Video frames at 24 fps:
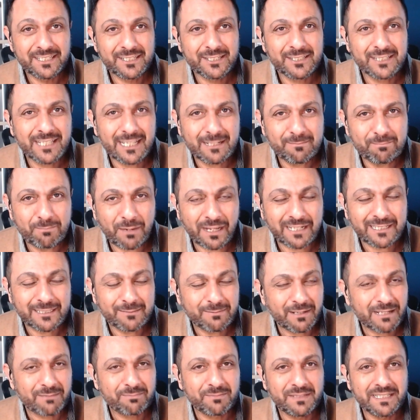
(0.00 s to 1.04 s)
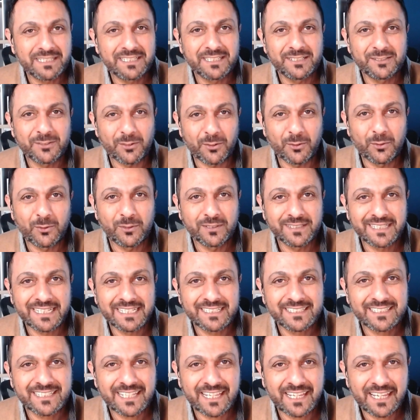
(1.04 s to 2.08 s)
She's had back-to-back meetings all
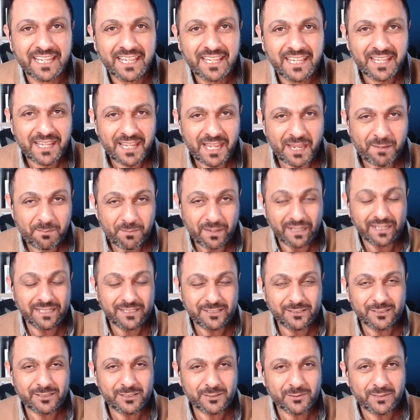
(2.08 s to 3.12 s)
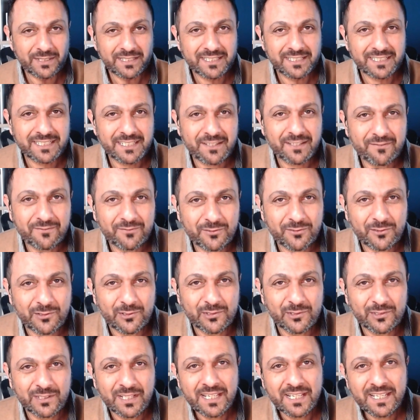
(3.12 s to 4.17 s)
day today and managed to squeeze us in
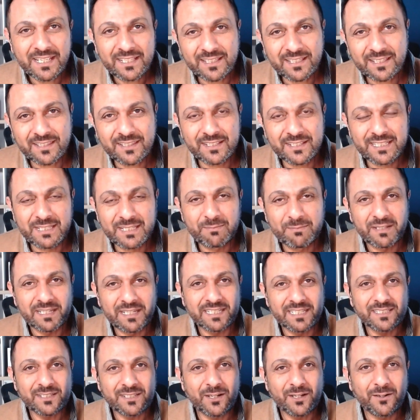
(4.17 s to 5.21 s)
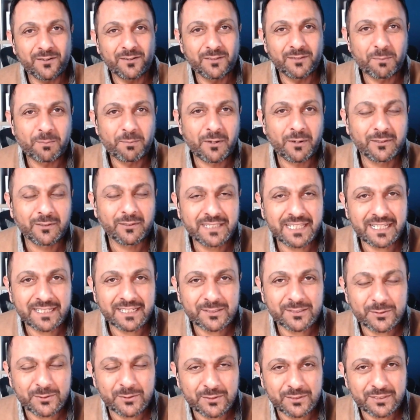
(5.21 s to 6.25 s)
for the 30 minutes of the
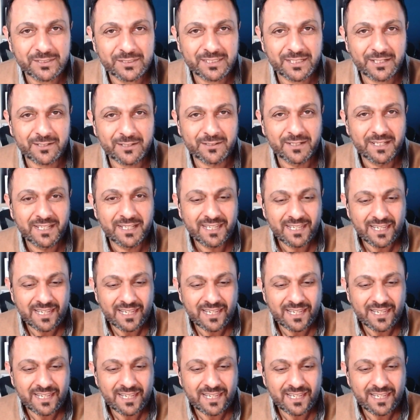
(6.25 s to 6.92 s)
podcast or so.